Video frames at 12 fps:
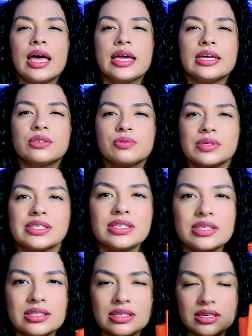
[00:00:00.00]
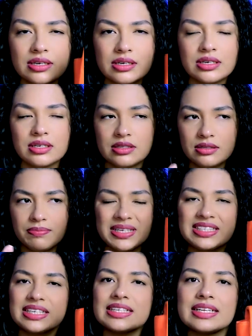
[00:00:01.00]
It was in, uh, in
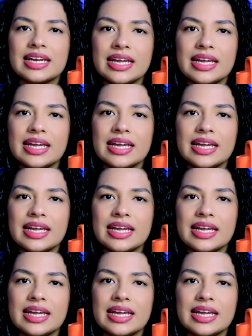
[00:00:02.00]
patent